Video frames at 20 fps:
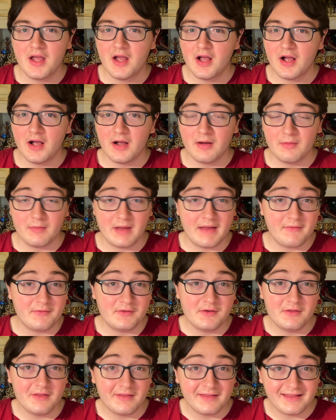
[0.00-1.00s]
Uh, we have to
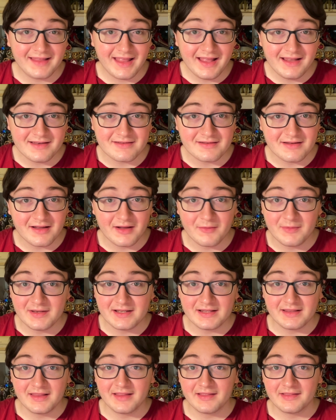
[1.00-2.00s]
do this again. Uh, we
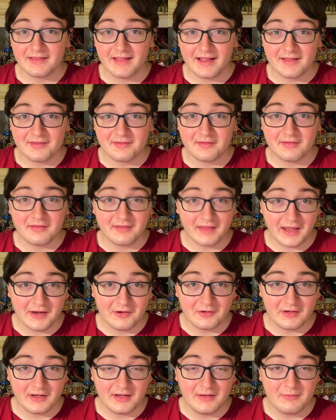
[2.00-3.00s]
did this last
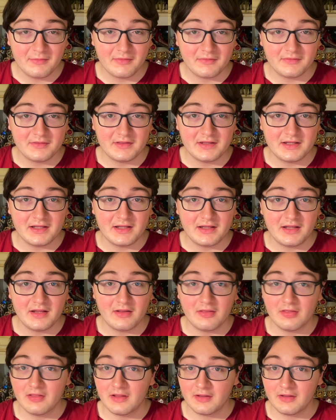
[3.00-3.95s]
Saturday with the